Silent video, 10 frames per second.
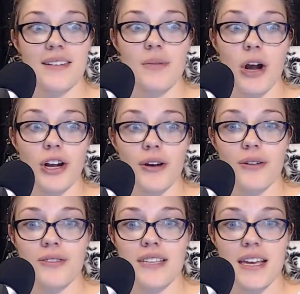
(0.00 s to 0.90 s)
the
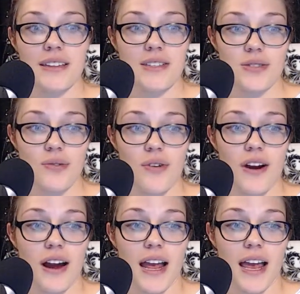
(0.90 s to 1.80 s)
barcodes in the
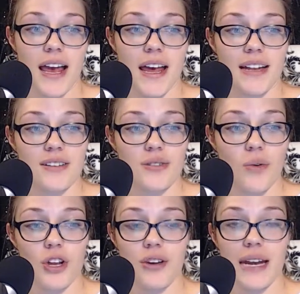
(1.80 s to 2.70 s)
store,
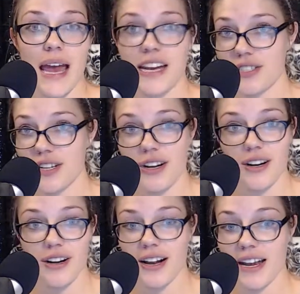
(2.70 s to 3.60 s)
or you can
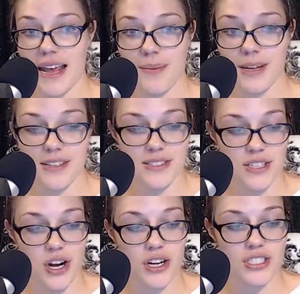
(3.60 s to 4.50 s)
enter a name in the
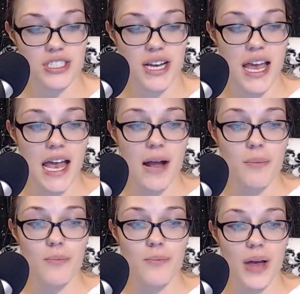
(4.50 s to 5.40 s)
search
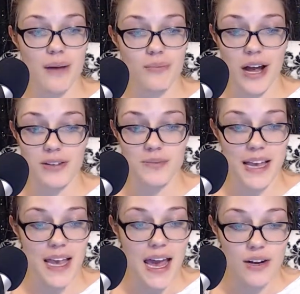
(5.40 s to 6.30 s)
and browse by
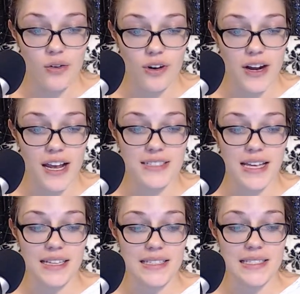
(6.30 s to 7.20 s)
categories
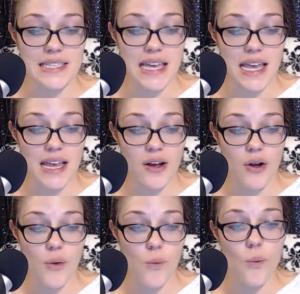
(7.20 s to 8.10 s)
and see
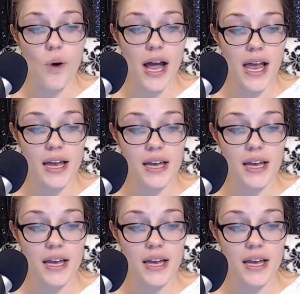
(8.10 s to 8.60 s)
what